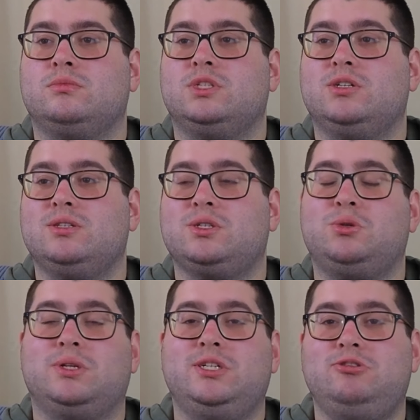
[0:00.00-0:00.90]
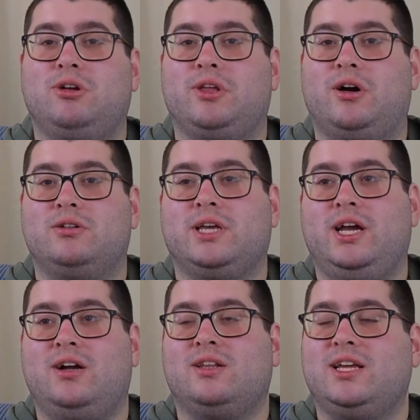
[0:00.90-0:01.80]
It was a cool intro, though. Yeah,
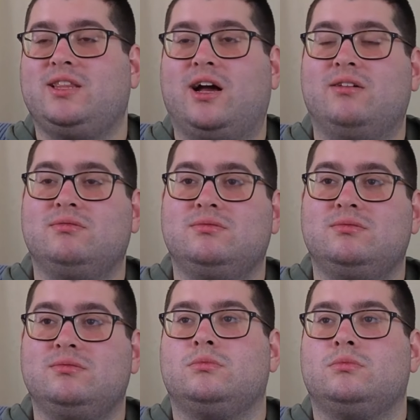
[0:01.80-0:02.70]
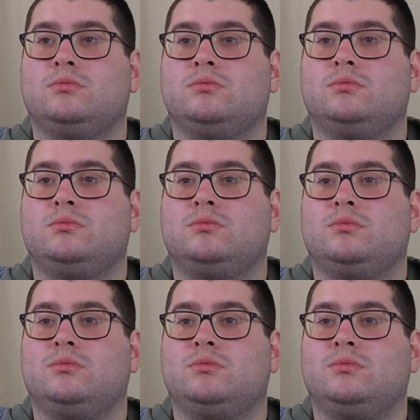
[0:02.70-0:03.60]
I like that. But
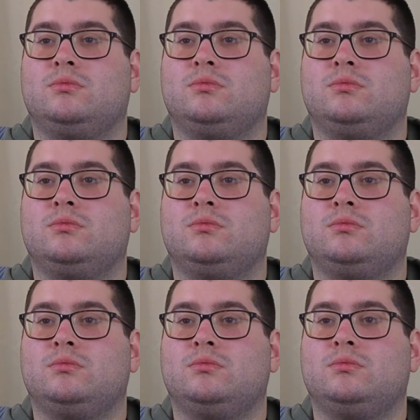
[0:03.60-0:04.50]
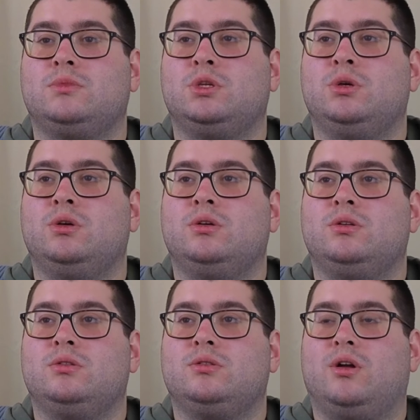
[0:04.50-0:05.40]
finally, they reopened the
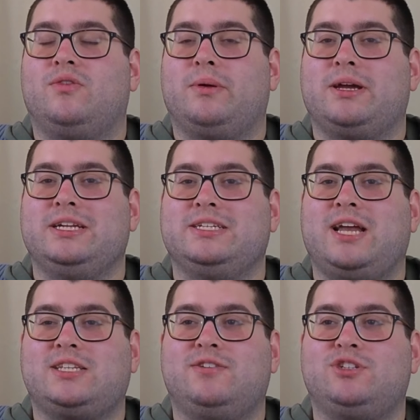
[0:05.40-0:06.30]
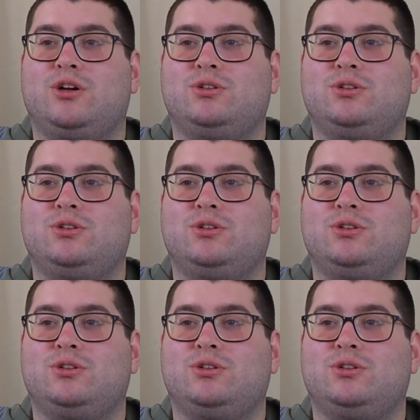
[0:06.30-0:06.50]
yogurt land. From like a detective show